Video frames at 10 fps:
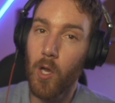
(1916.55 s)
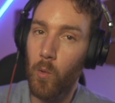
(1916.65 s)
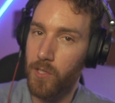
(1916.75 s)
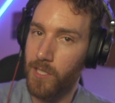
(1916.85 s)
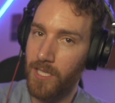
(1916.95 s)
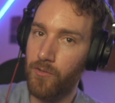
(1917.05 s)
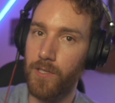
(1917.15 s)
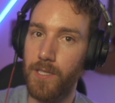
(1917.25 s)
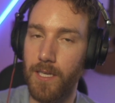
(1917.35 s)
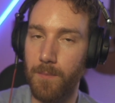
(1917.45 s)
which is
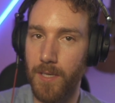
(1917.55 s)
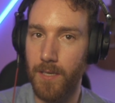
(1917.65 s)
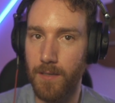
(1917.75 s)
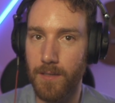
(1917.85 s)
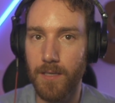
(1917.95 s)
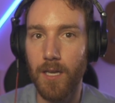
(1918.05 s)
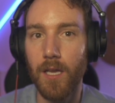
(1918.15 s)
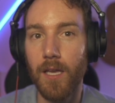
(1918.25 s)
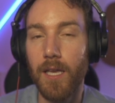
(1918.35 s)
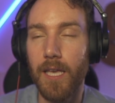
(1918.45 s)
interesting, because
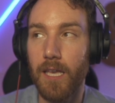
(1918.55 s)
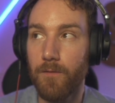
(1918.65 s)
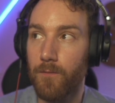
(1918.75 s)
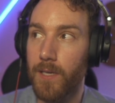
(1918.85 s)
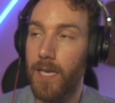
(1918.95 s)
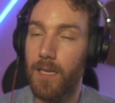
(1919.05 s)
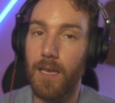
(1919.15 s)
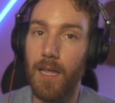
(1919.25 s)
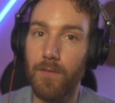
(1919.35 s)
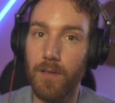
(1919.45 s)
if we hit a level of